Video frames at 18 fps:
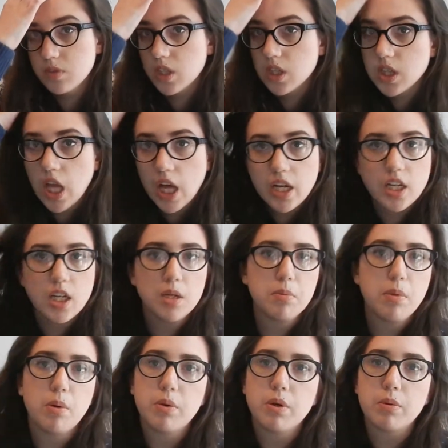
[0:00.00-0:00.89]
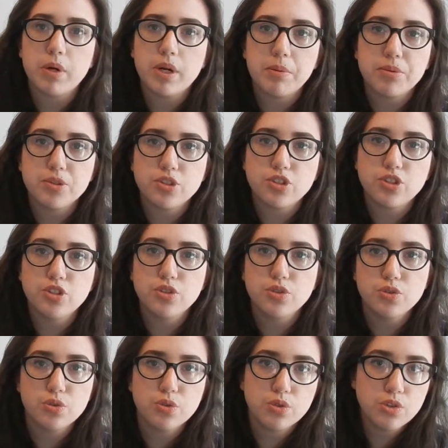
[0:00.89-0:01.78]
London, but we were able
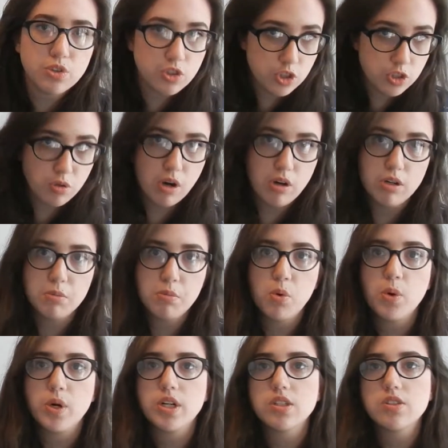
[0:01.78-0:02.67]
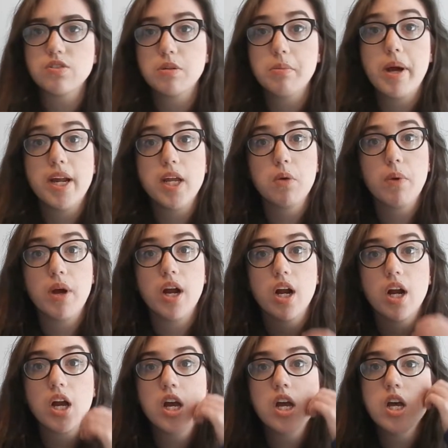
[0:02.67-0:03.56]
to do our reports from
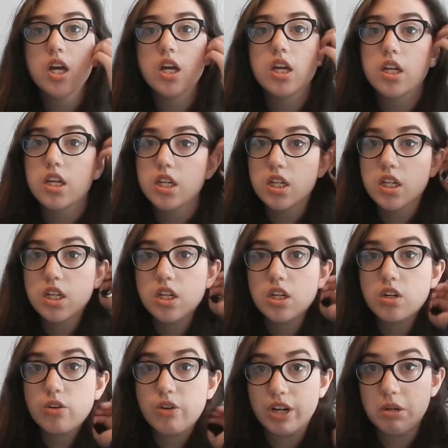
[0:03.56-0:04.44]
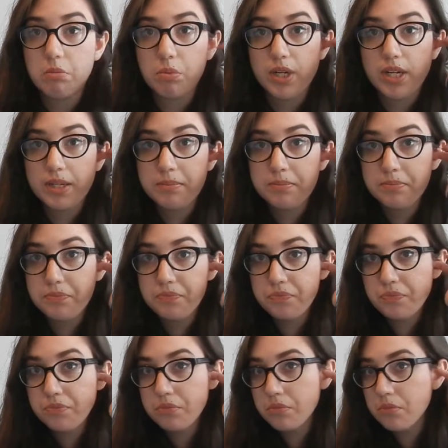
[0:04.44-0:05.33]
anywhere in Great Britain,
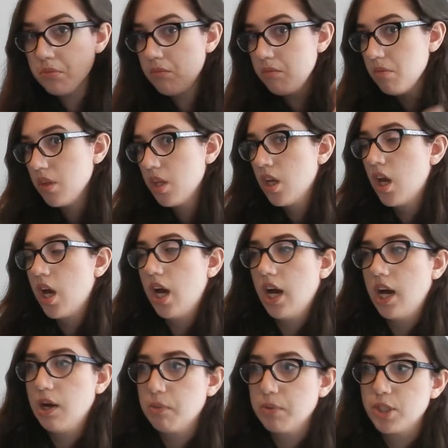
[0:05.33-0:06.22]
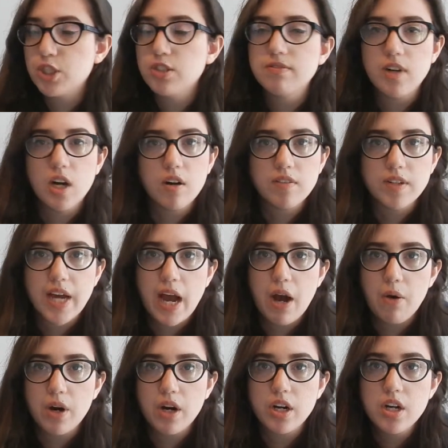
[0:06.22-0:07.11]
which involved
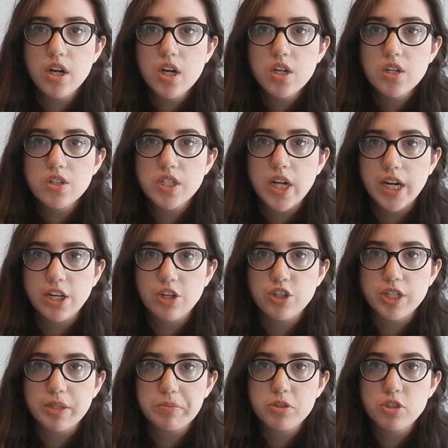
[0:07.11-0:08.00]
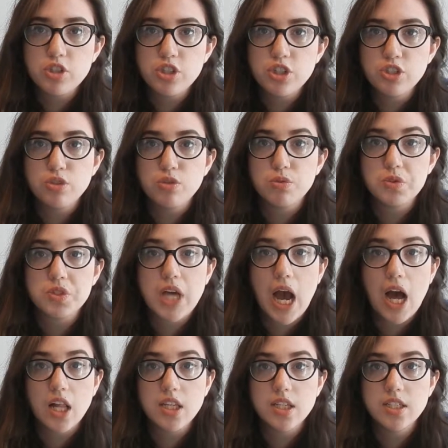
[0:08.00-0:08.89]
our study trips to
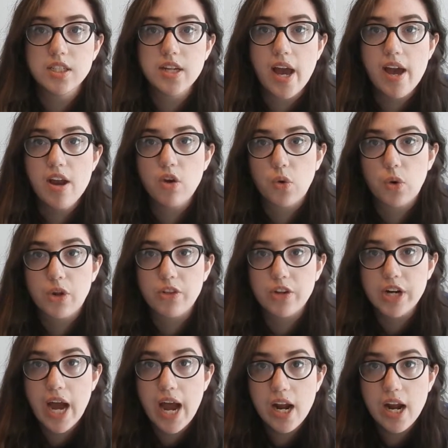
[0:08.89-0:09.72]
Scotland and Northern